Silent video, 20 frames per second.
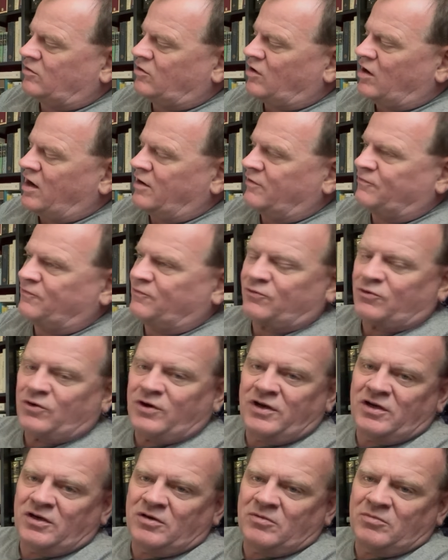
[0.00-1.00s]
Cry of
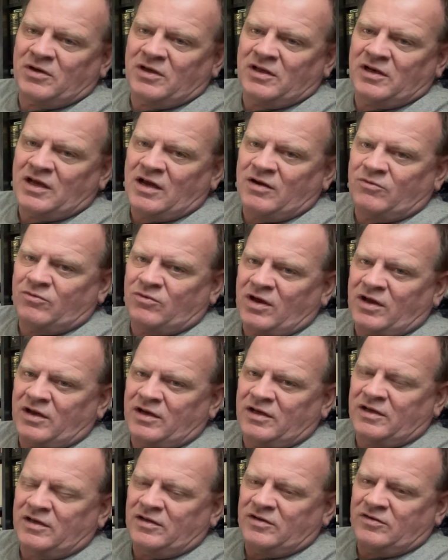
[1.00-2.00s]
Freedom, and I read
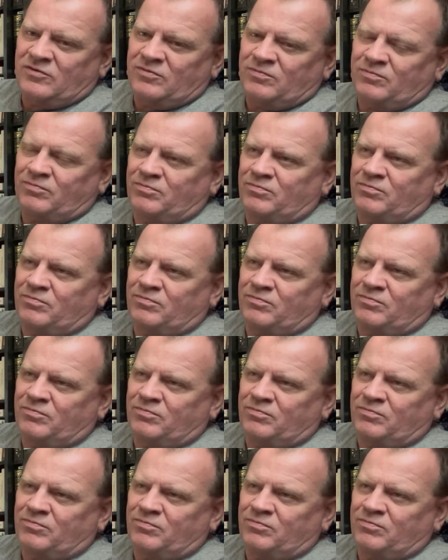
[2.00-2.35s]
his